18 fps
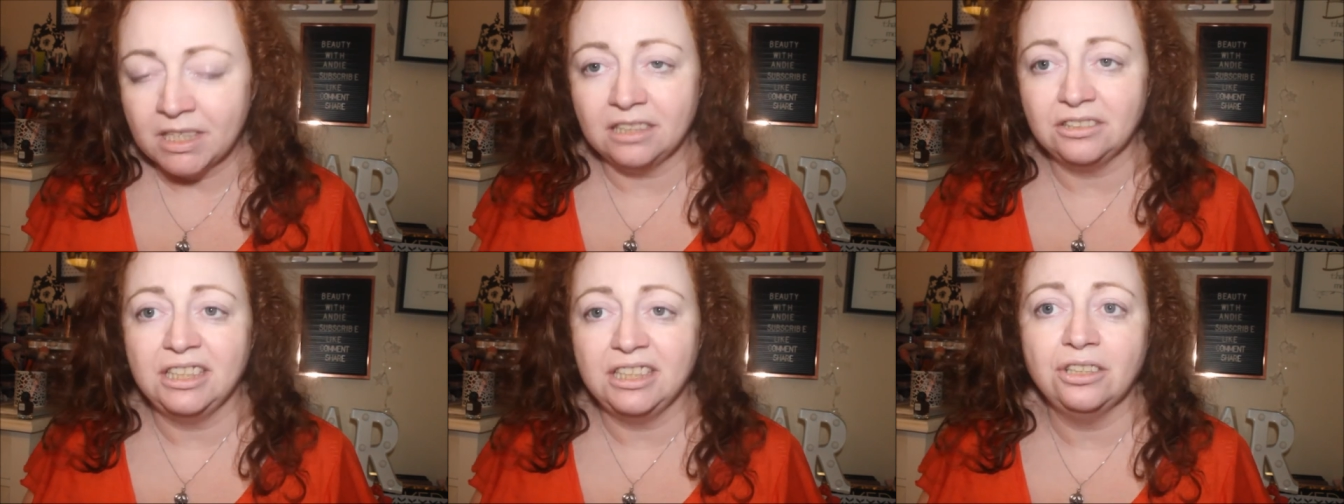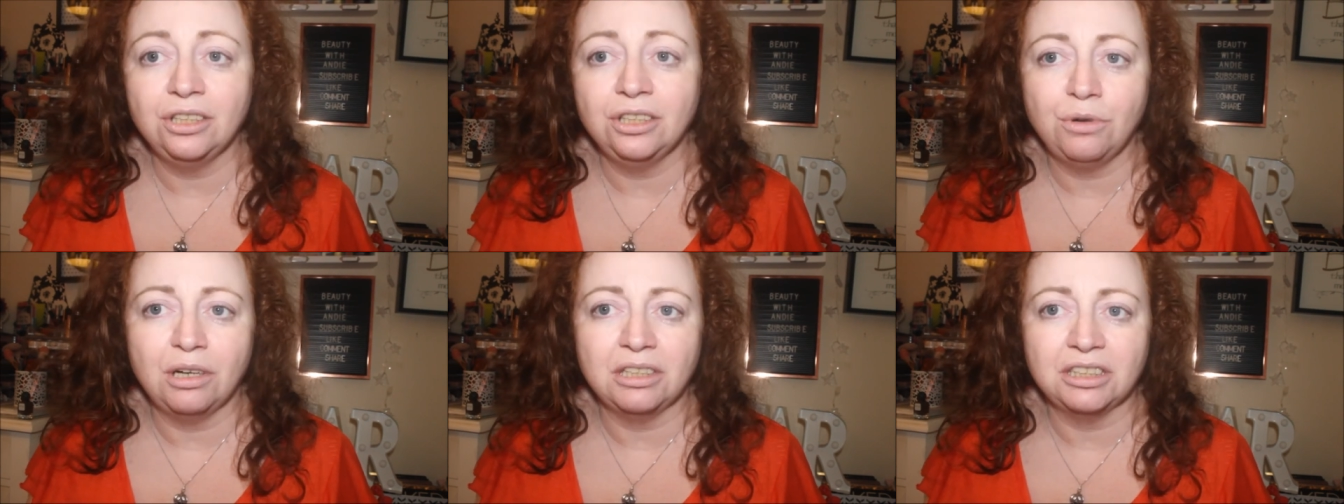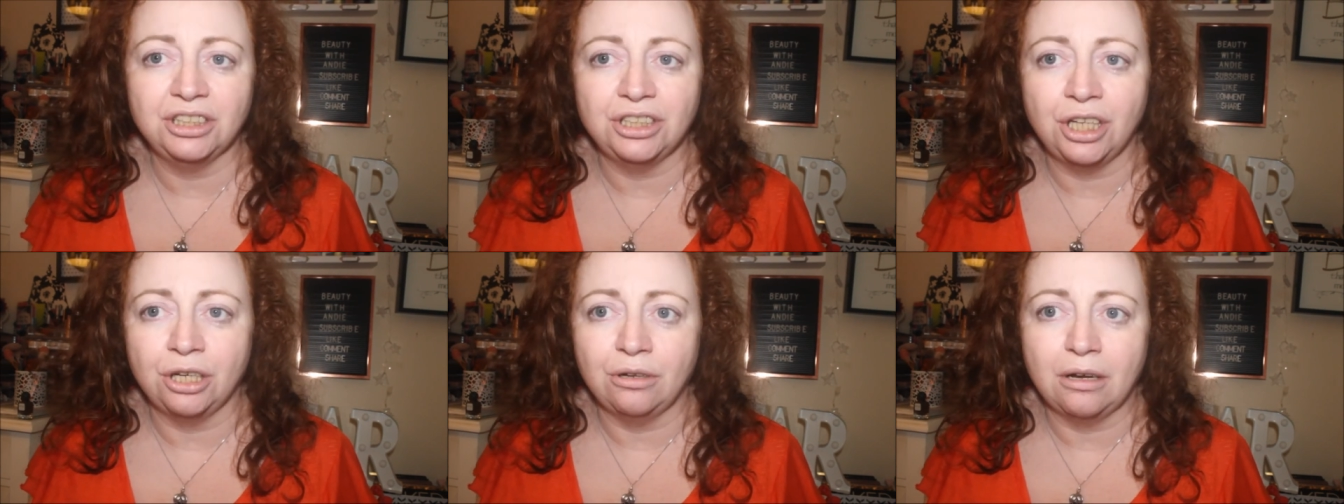I'll tell you
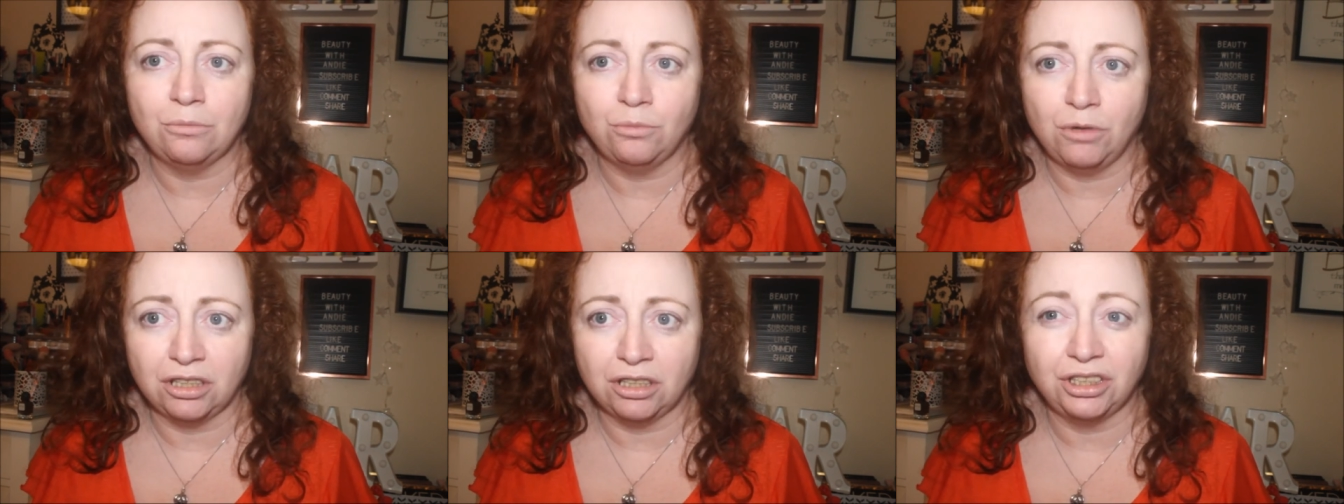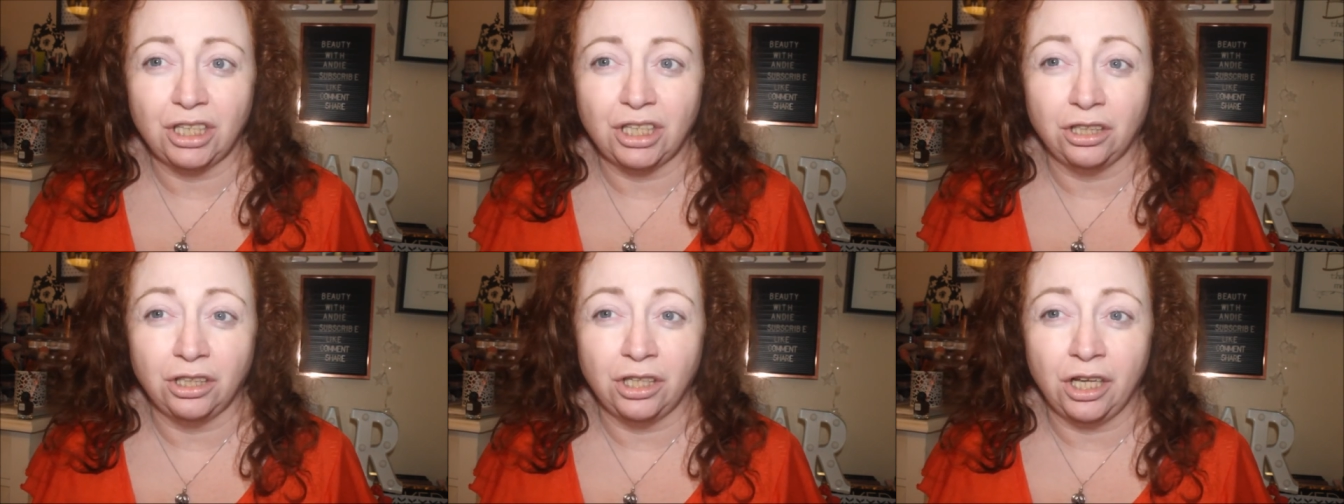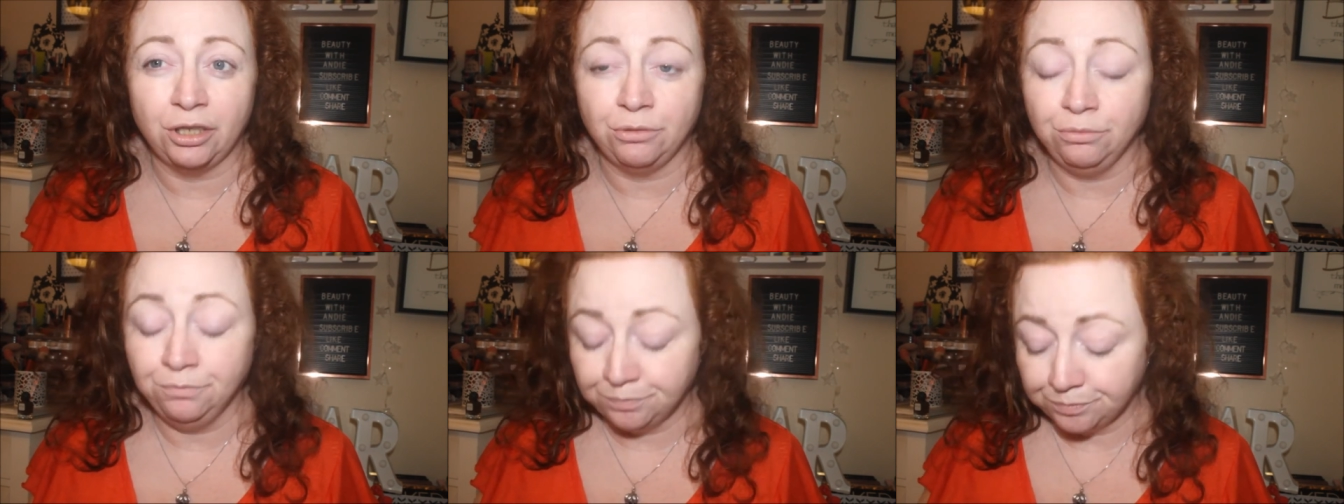what's new and what's not
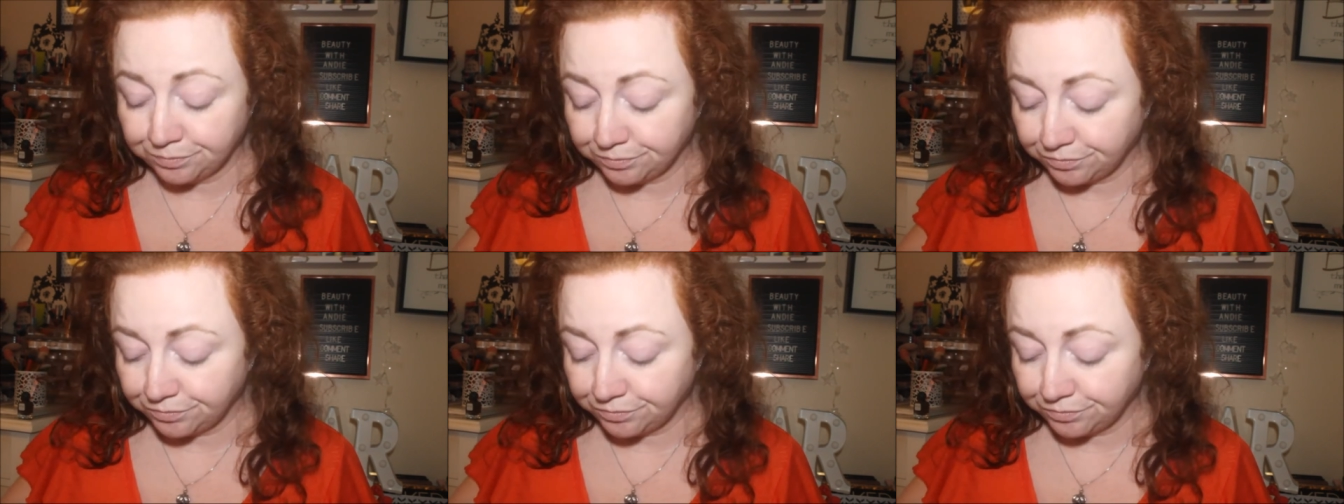new